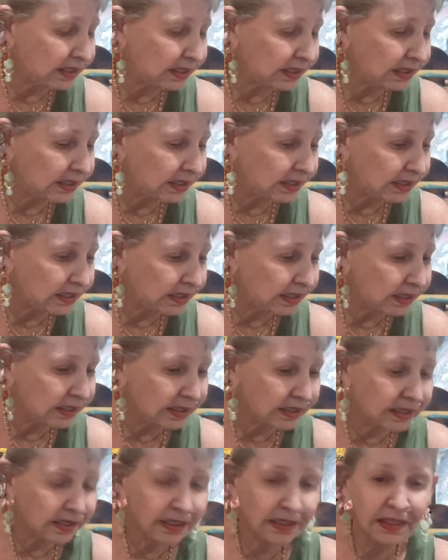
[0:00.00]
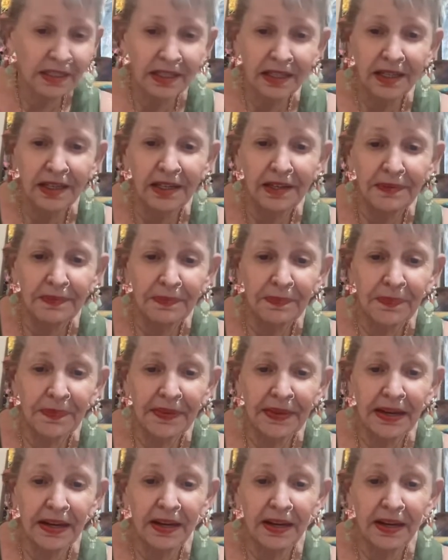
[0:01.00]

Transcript: Nothing is said.